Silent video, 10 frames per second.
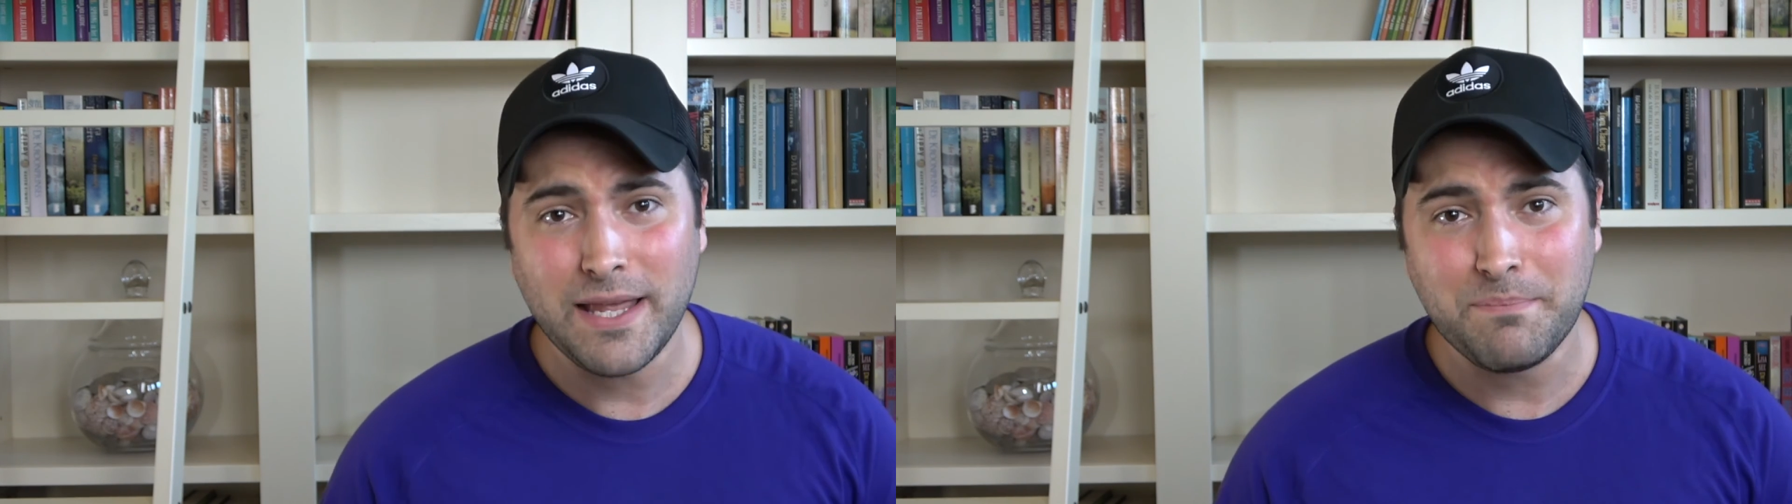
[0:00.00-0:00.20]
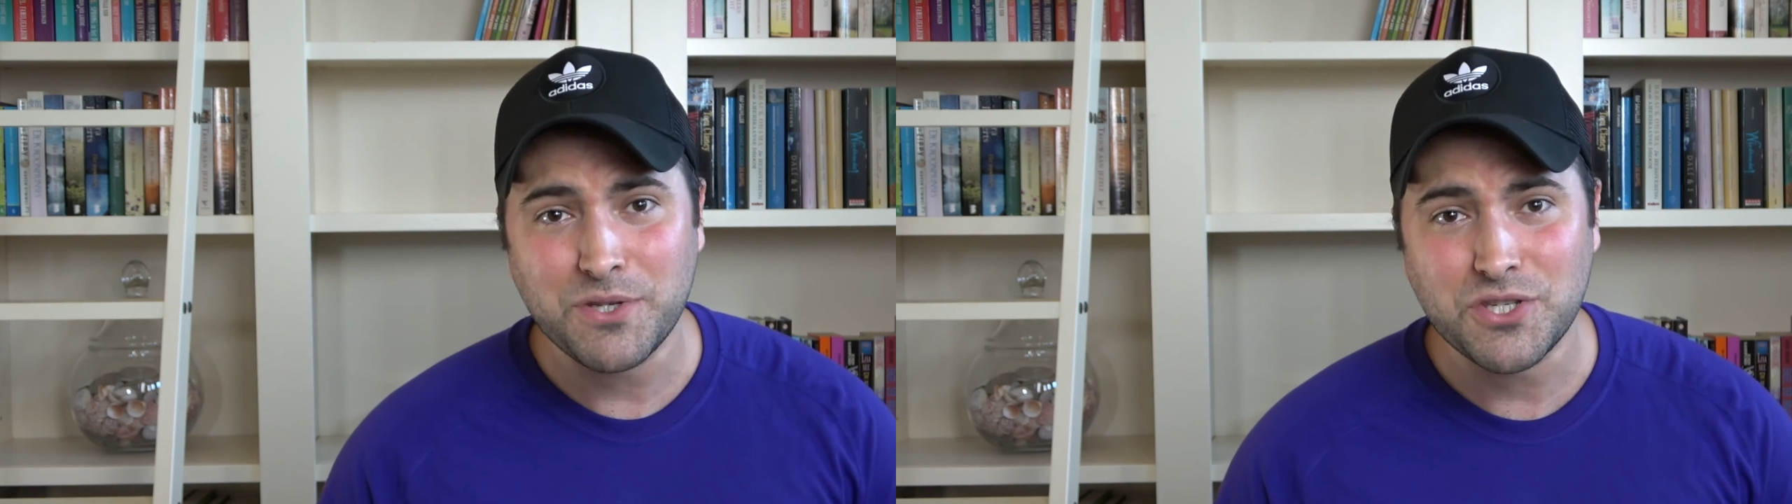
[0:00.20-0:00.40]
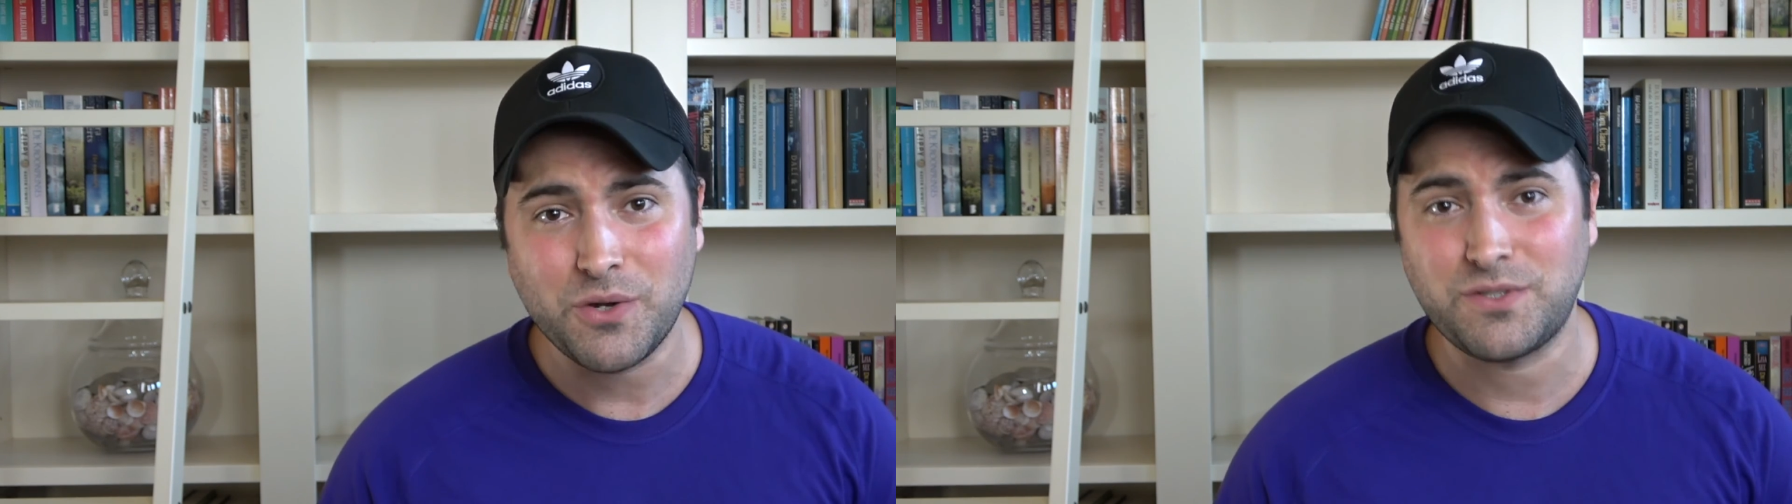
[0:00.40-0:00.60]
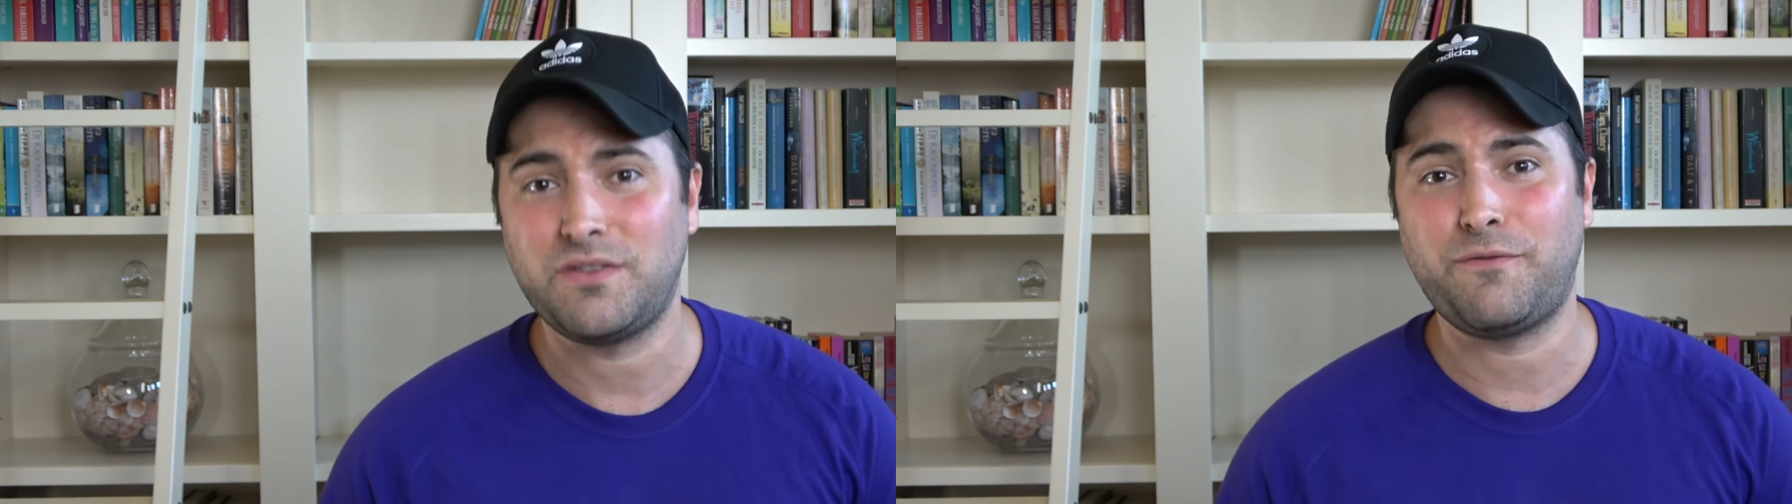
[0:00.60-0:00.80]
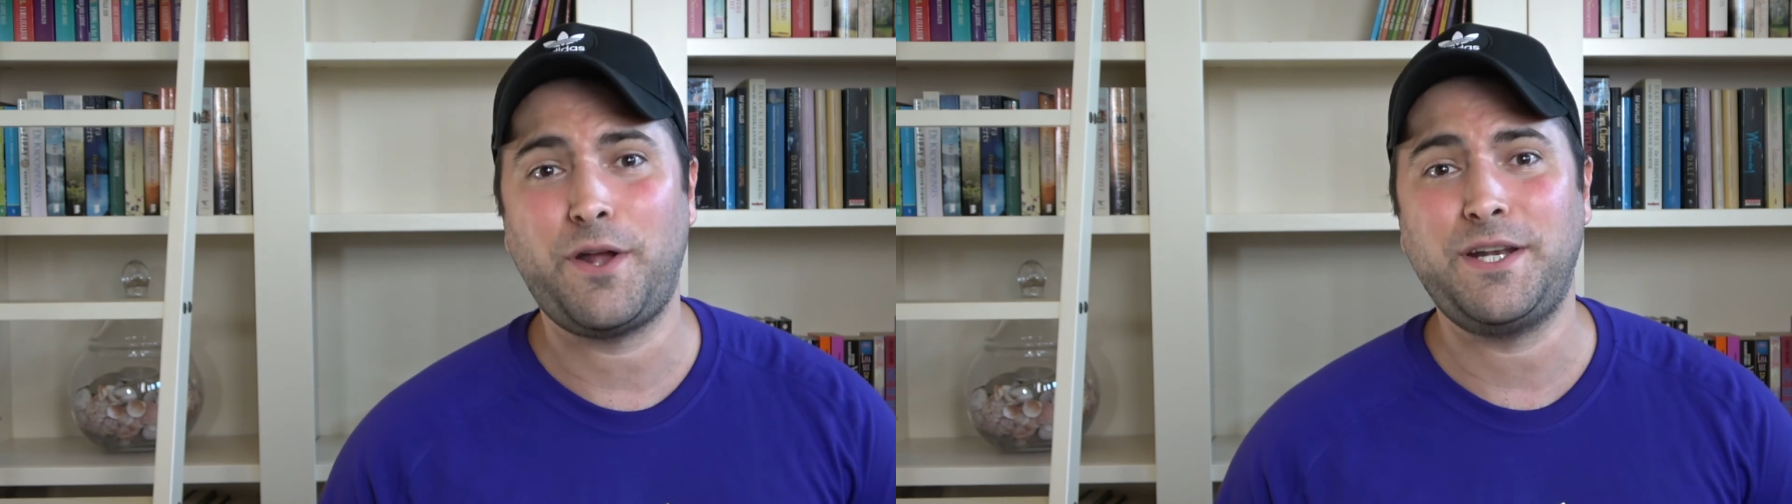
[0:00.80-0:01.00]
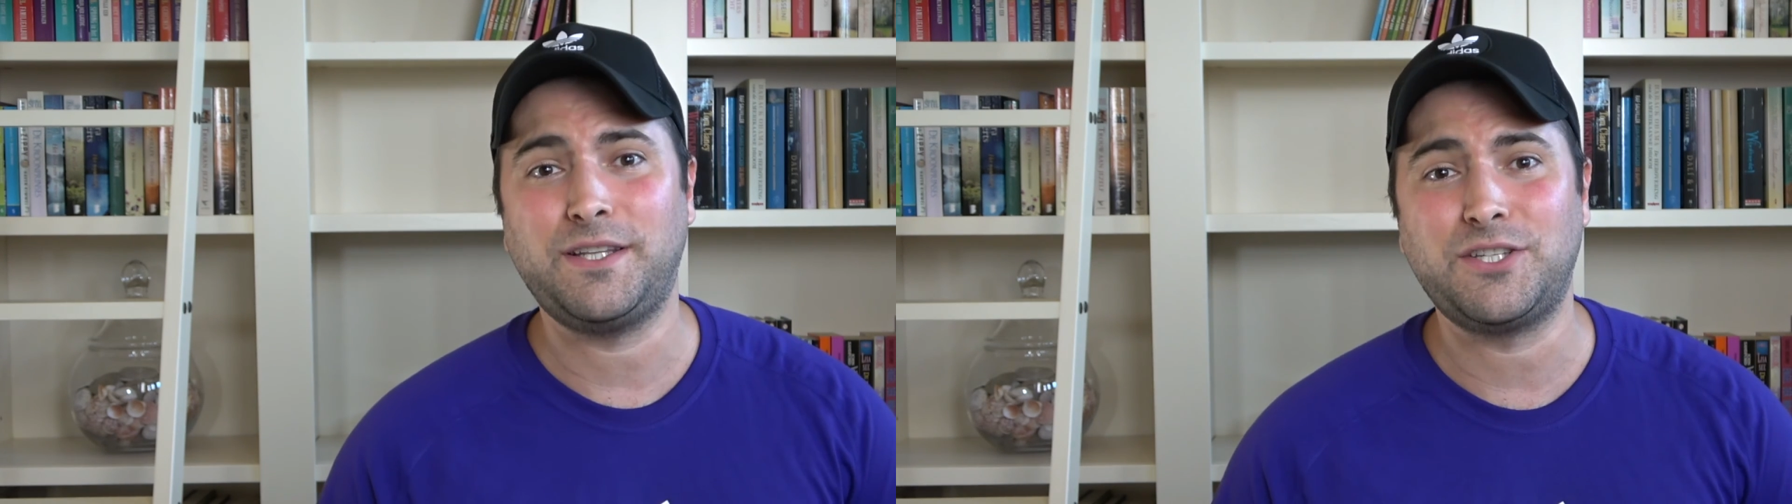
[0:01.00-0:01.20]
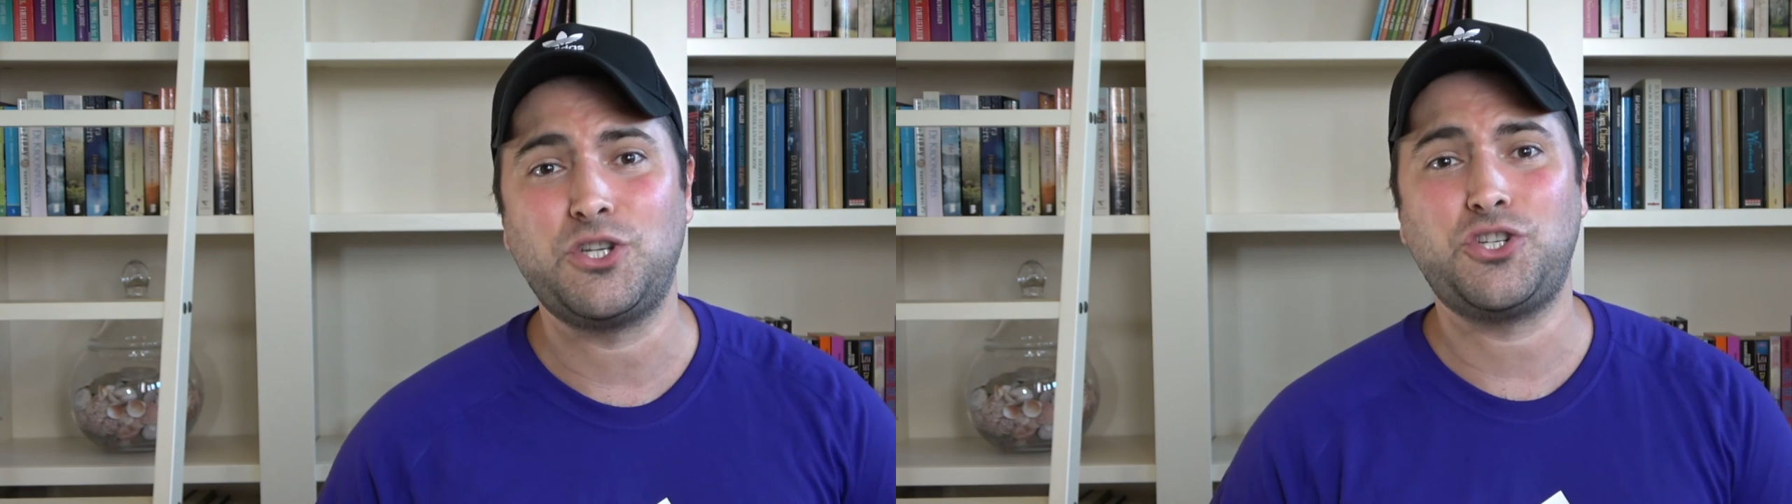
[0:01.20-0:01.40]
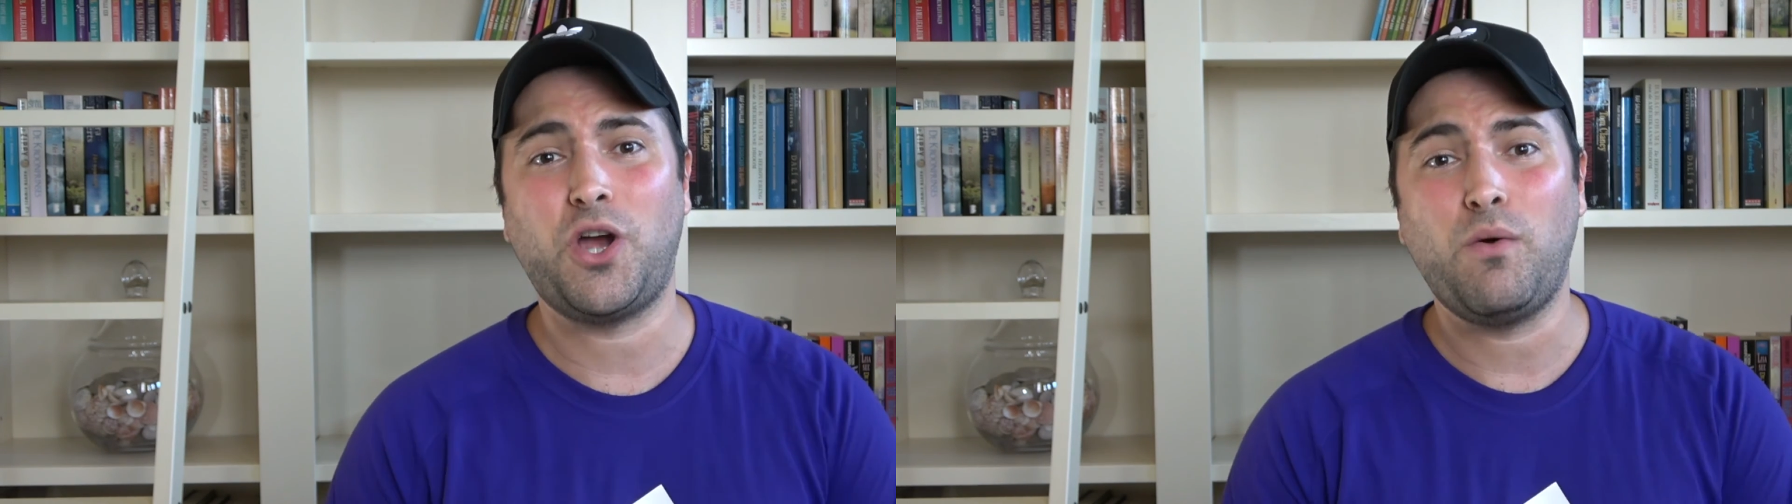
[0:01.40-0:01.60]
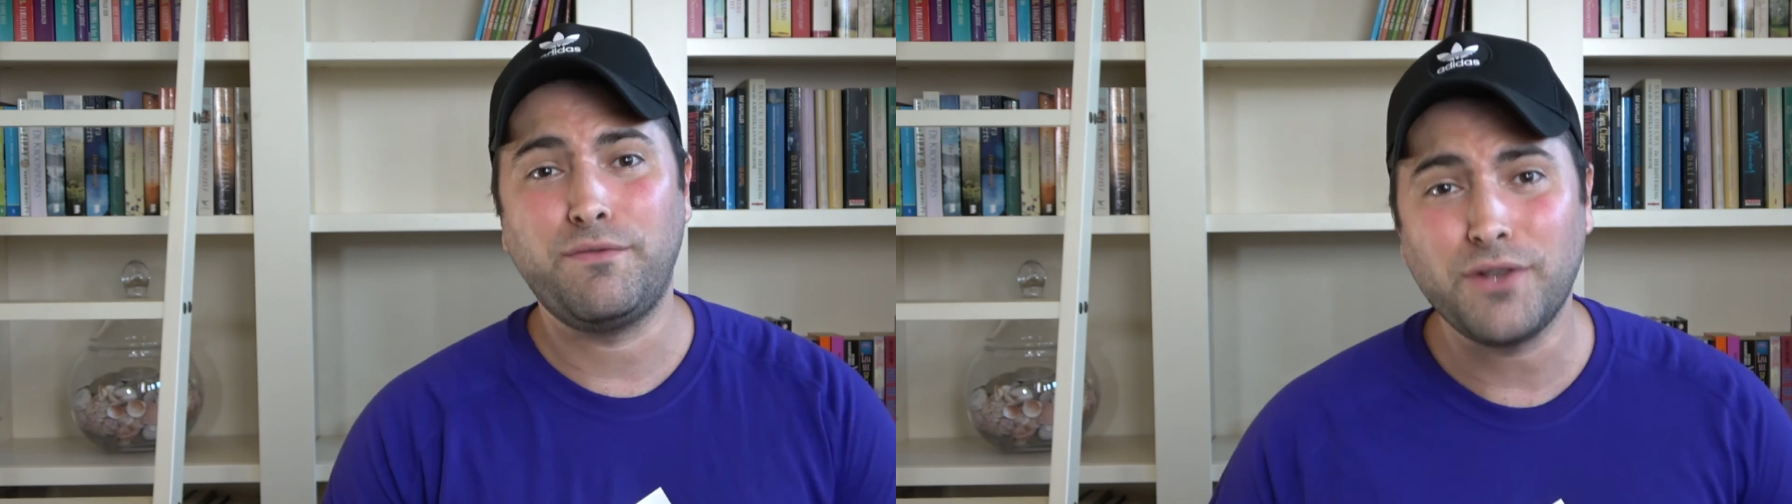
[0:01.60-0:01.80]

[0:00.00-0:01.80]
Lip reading: episodes of the Freddie and Alyssa Show,